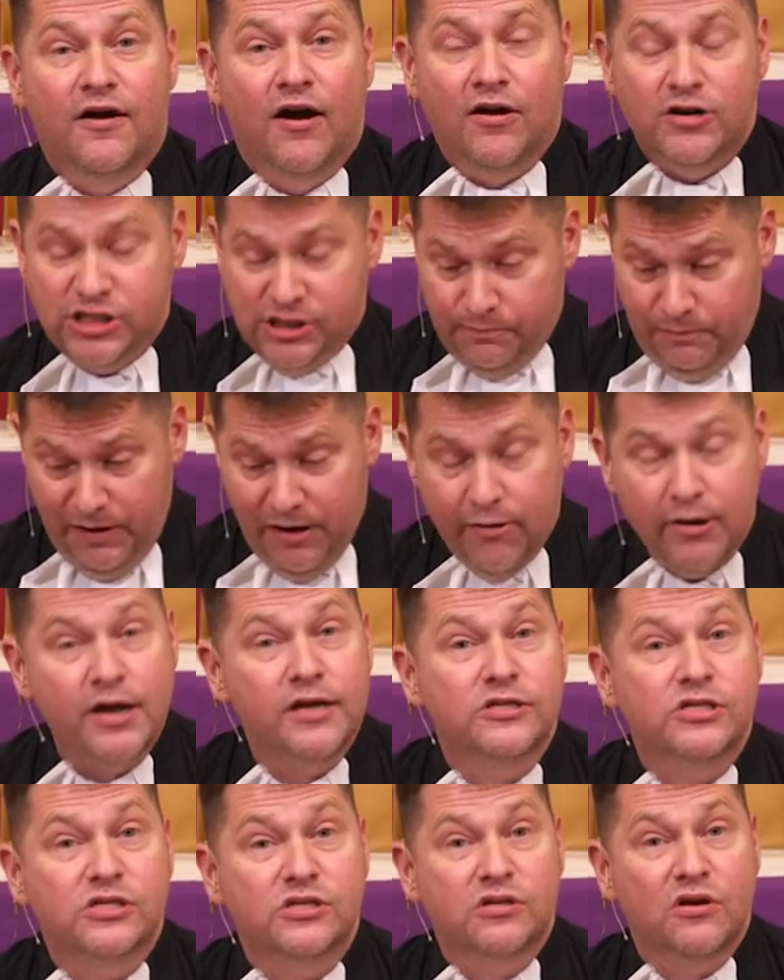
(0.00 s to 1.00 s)
our
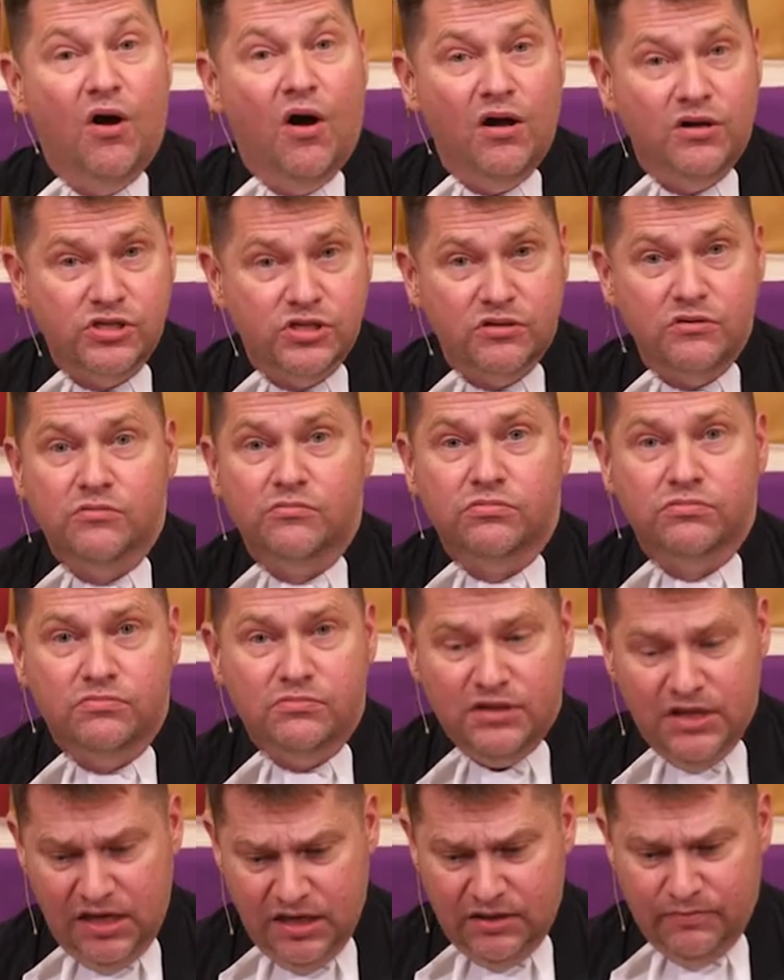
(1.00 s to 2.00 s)
spirits also
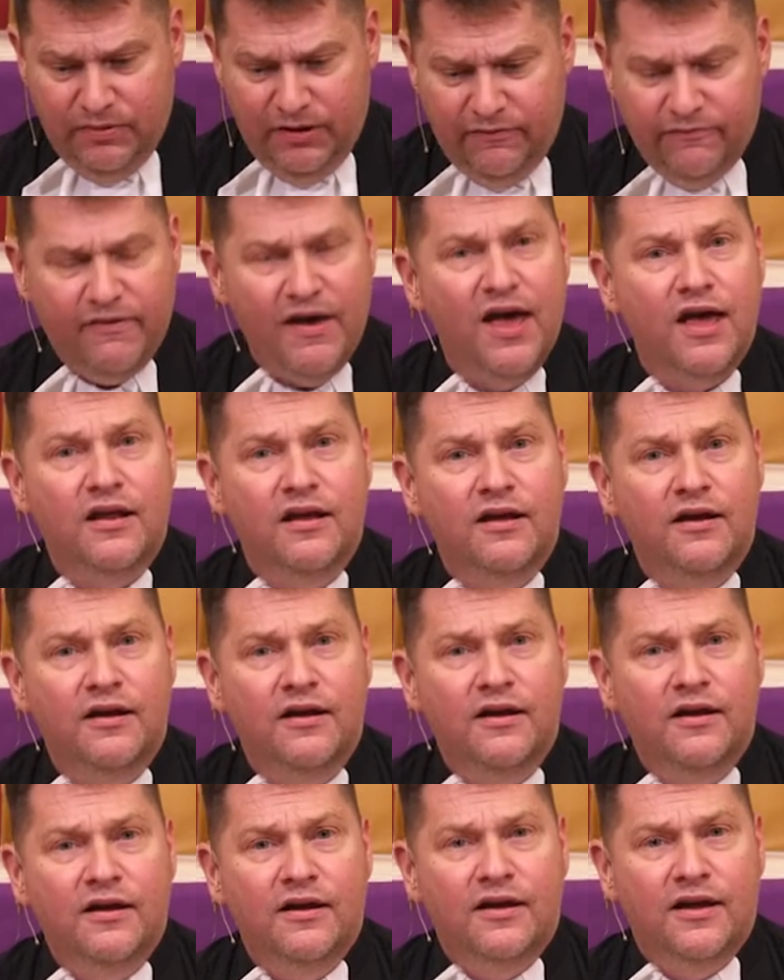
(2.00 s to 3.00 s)
need to be fed
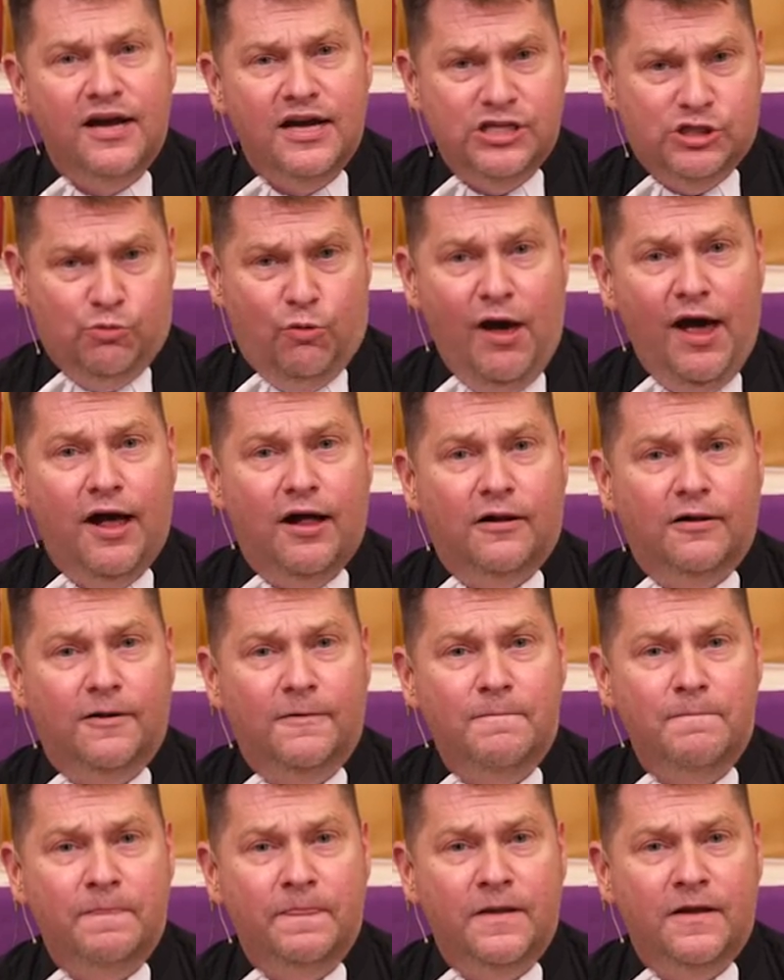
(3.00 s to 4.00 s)
as well.